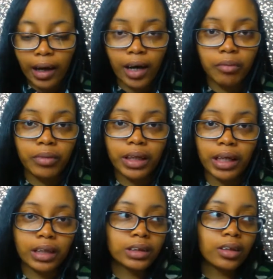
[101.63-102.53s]
Um,
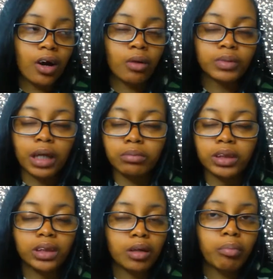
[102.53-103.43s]
yeah, Psalms. I'm
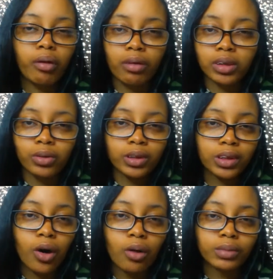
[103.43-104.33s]
just gonna pause on
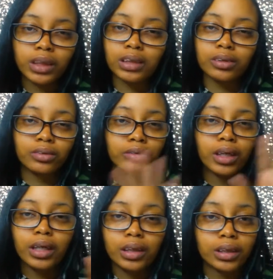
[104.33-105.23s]
Psalms until
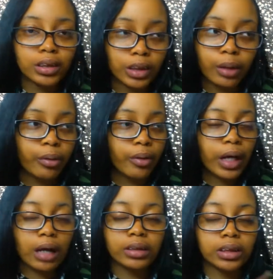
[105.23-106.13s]
January.
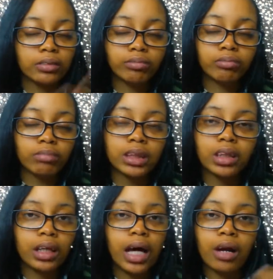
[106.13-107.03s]
I just
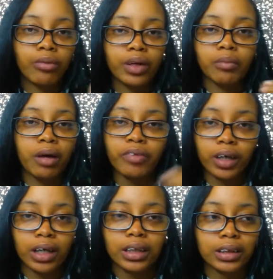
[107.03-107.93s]
mentally I don't think I'm ever
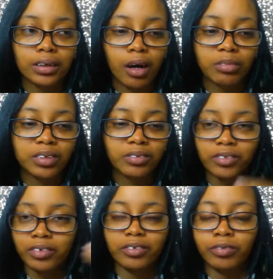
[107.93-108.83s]
gonna get to Psalms
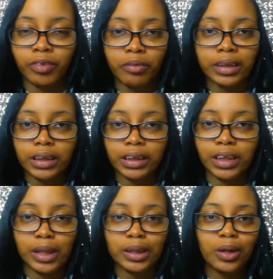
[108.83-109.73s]
for the rest of this
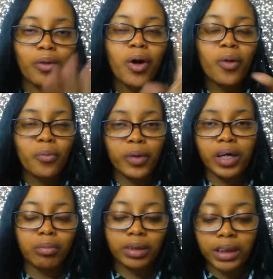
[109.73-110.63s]
year. So we're
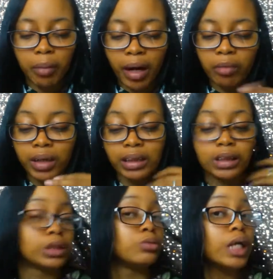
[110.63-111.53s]
gonna push that back. But I
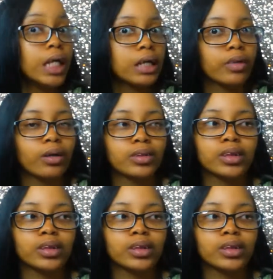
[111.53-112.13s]
didn't do any of those.